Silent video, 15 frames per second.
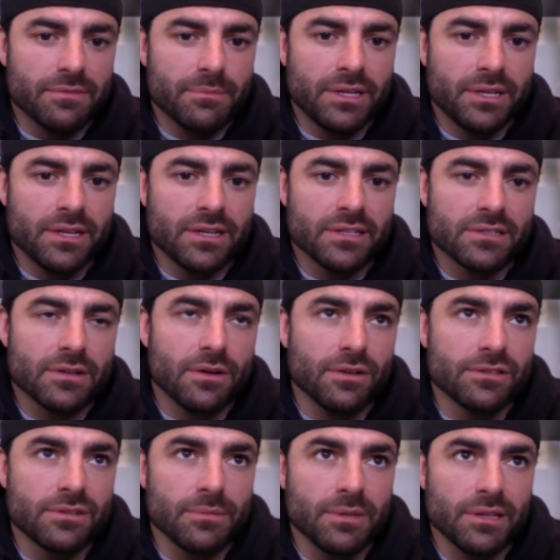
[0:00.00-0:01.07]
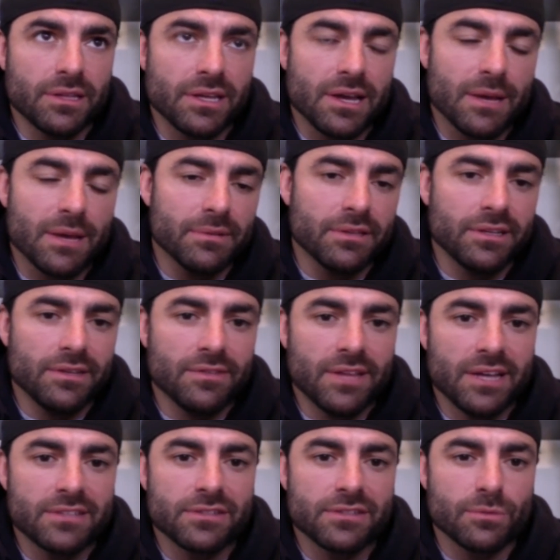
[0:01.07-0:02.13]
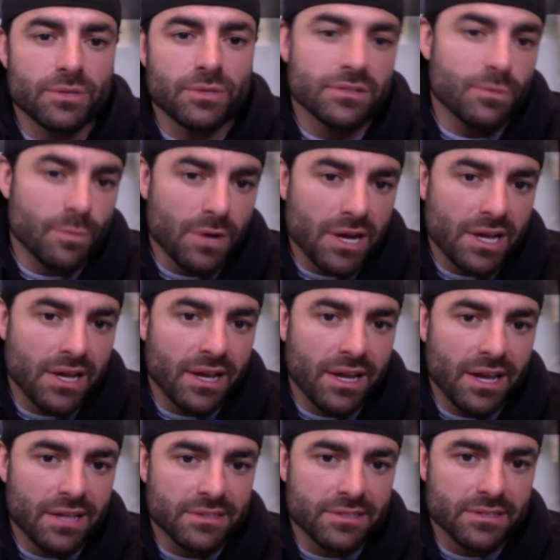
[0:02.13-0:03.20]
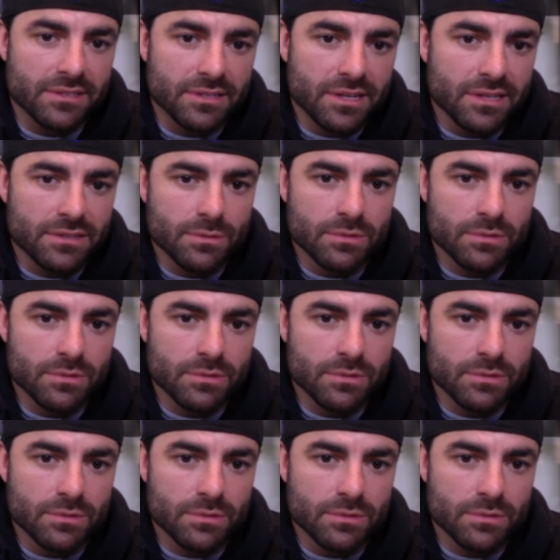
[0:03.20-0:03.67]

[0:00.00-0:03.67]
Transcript: because ultimately I believe that's the reason why I had success